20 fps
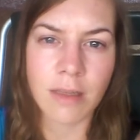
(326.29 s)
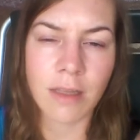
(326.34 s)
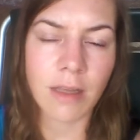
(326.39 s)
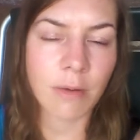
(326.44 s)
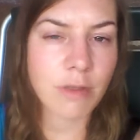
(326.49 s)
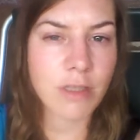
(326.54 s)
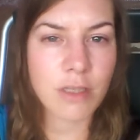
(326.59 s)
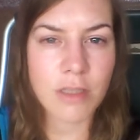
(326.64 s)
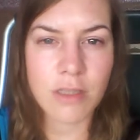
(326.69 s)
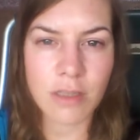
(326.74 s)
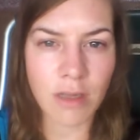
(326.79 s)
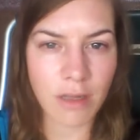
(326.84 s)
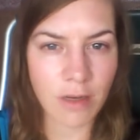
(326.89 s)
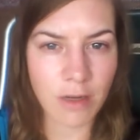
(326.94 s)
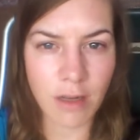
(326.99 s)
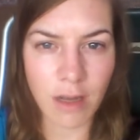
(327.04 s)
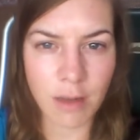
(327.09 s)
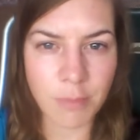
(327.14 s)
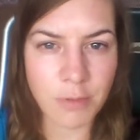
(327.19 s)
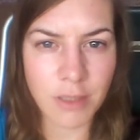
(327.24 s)
it was just not
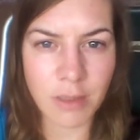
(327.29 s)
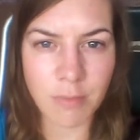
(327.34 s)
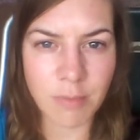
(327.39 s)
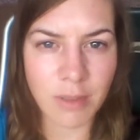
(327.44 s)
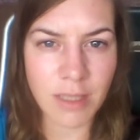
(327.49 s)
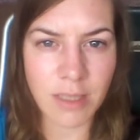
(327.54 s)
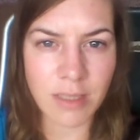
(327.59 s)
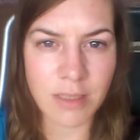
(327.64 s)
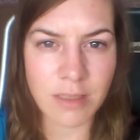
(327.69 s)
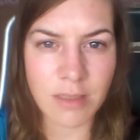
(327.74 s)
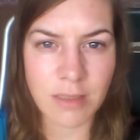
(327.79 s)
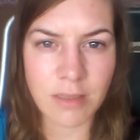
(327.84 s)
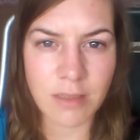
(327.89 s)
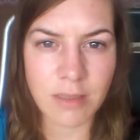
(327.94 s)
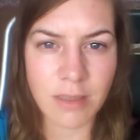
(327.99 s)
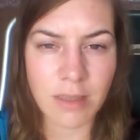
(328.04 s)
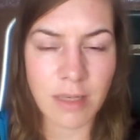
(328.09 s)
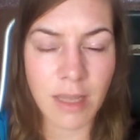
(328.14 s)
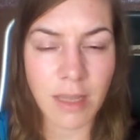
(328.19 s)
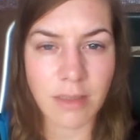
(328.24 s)
an option
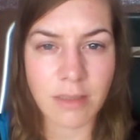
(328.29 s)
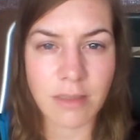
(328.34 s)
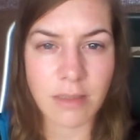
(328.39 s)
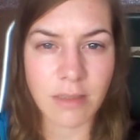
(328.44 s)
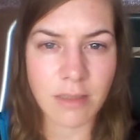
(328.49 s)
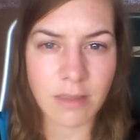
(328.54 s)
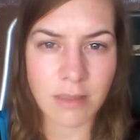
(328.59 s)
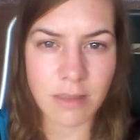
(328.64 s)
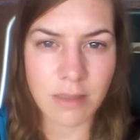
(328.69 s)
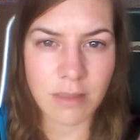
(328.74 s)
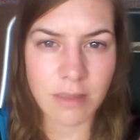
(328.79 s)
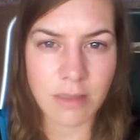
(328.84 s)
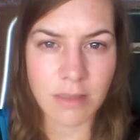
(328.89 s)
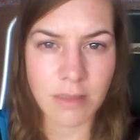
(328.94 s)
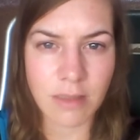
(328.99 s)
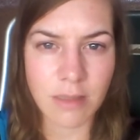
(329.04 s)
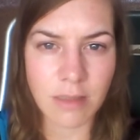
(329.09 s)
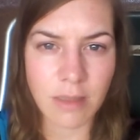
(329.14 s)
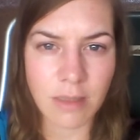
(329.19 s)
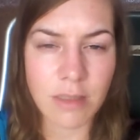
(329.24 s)
because debt is
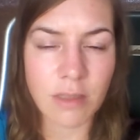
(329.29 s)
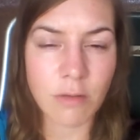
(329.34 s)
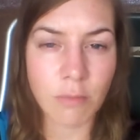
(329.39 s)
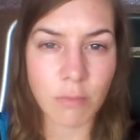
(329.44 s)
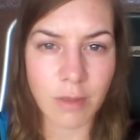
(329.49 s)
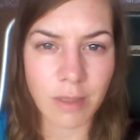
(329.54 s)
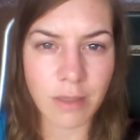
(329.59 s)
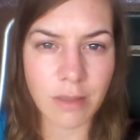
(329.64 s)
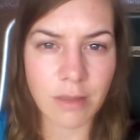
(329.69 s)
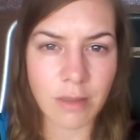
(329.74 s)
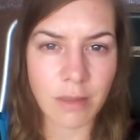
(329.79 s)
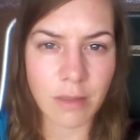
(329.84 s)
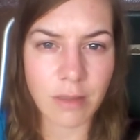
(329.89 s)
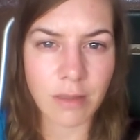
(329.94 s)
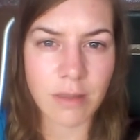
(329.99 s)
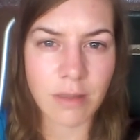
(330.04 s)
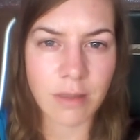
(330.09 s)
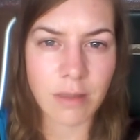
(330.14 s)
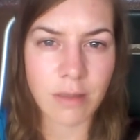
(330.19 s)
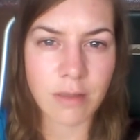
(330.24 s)
a real,
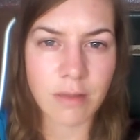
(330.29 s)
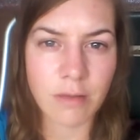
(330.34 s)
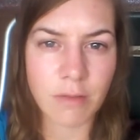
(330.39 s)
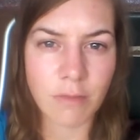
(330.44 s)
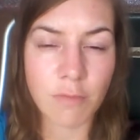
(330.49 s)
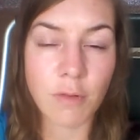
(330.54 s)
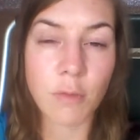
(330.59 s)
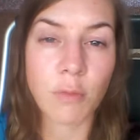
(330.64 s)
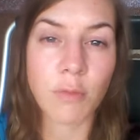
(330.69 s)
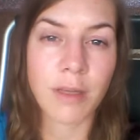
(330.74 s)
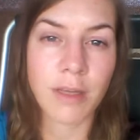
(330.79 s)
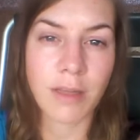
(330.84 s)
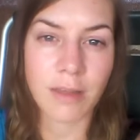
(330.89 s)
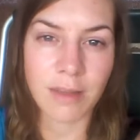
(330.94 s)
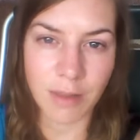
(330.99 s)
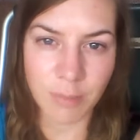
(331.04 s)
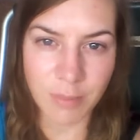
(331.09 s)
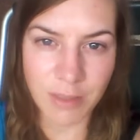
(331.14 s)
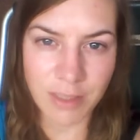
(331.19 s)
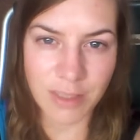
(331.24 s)
for real
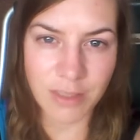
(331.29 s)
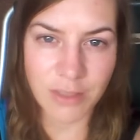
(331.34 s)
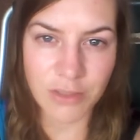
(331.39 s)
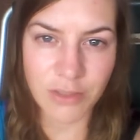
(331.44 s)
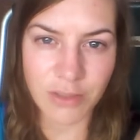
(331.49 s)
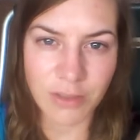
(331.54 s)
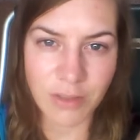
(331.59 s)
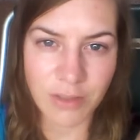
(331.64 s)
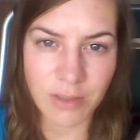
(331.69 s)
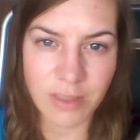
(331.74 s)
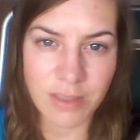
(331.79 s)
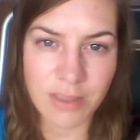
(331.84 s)
limitation.